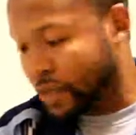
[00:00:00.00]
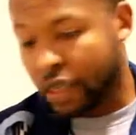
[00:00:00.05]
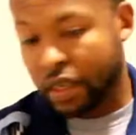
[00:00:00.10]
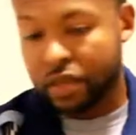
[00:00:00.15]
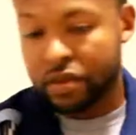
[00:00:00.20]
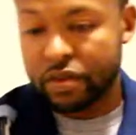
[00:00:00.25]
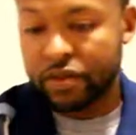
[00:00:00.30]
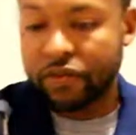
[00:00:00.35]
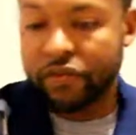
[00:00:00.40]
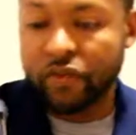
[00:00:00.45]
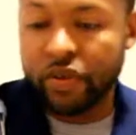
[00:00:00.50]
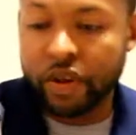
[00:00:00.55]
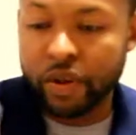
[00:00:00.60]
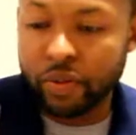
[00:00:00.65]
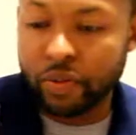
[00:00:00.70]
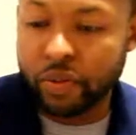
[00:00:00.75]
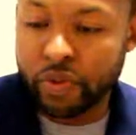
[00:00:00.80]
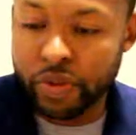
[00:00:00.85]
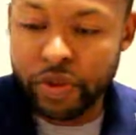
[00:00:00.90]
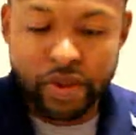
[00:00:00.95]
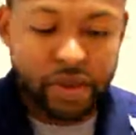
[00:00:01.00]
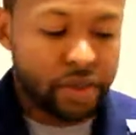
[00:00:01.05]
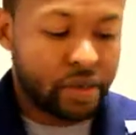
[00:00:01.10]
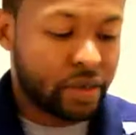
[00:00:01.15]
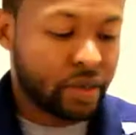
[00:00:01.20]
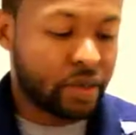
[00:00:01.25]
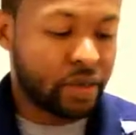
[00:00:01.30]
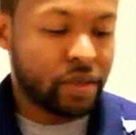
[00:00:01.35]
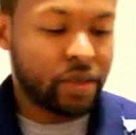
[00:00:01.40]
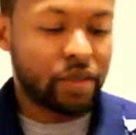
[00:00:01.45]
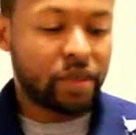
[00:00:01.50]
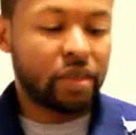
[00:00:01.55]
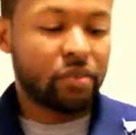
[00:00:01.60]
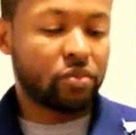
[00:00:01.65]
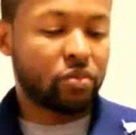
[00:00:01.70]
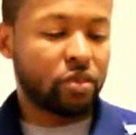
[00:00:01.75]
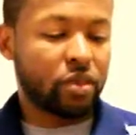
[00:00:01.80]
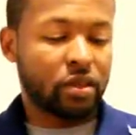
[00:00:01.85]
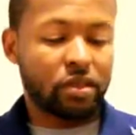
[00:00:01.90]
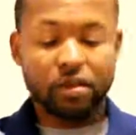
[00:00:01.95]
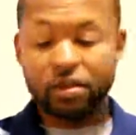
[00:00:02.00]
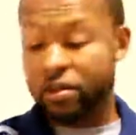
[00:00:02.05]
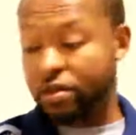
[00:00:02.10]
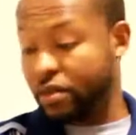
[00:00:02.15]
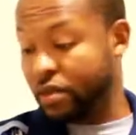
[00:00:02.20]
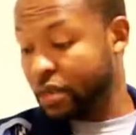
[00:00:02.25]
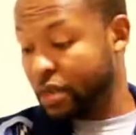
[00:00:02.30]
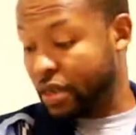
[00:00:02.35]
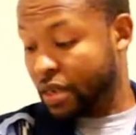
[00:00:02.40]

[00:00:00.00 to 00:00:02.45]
Tons of frameware and umbrellas.